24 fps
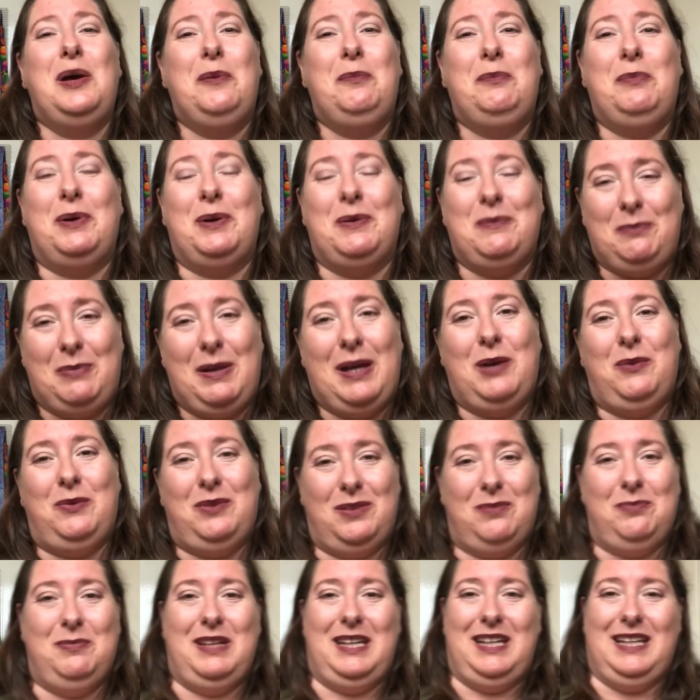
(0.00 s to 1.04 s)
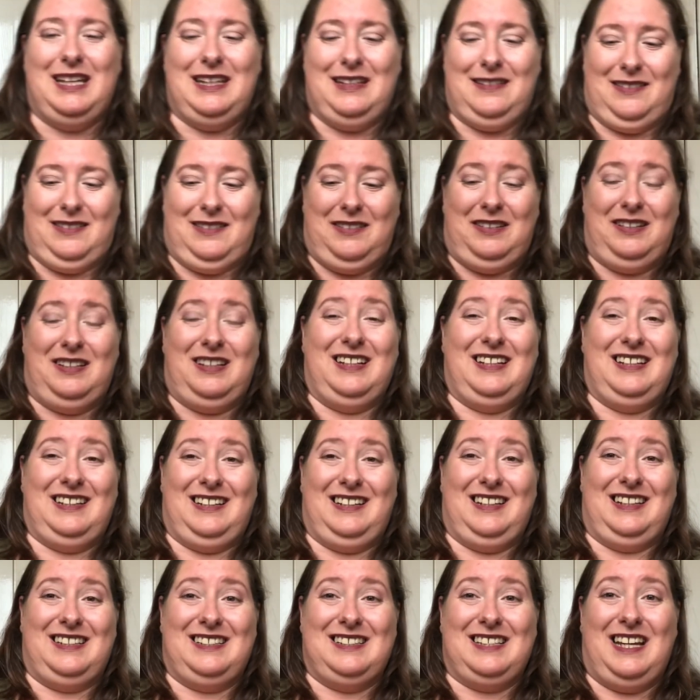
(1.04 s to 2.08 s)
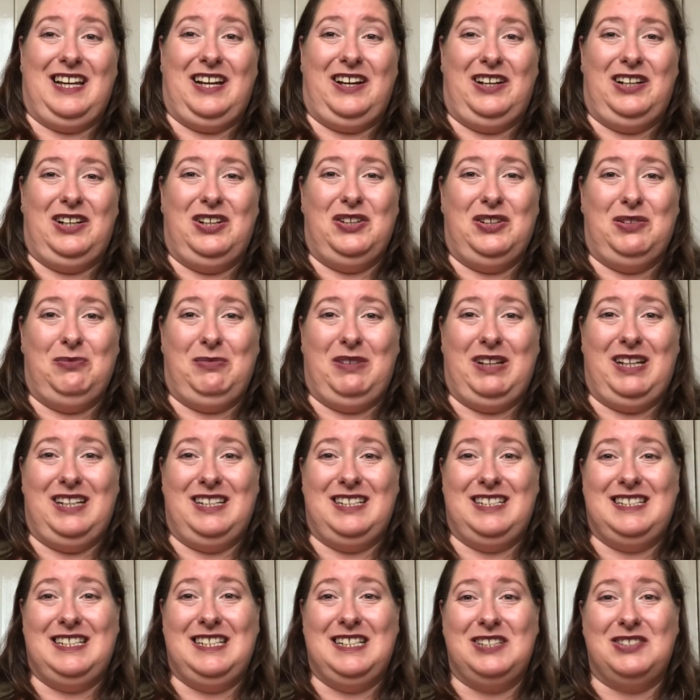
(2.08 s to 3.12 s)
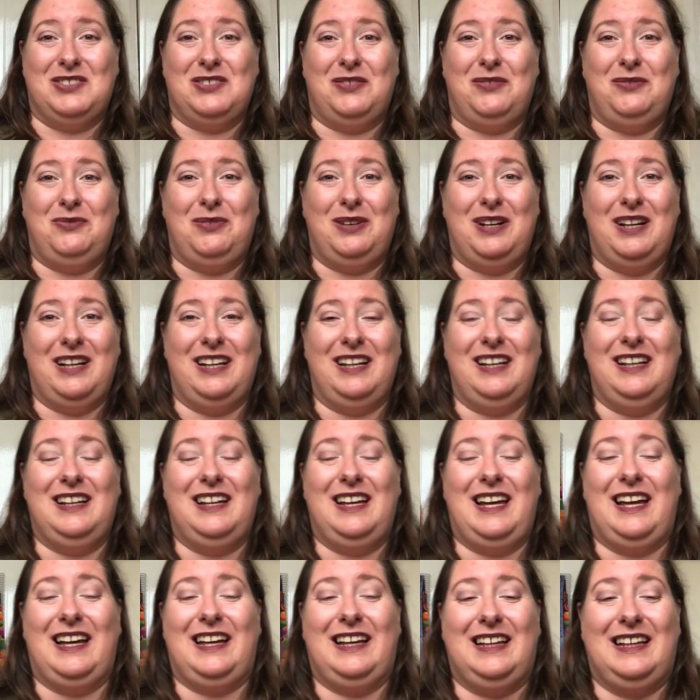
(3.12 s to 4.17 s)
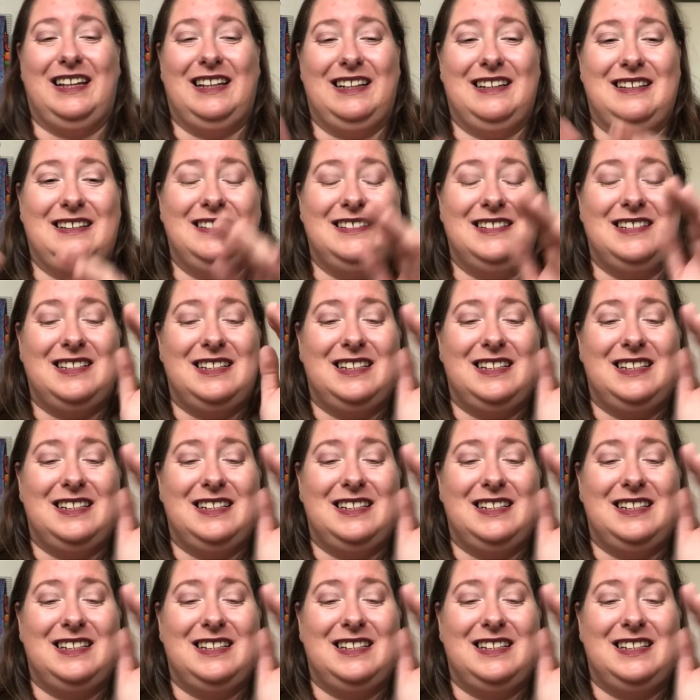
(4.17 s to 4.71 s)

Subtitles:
but bear with me as like I say, I learn my editing software, and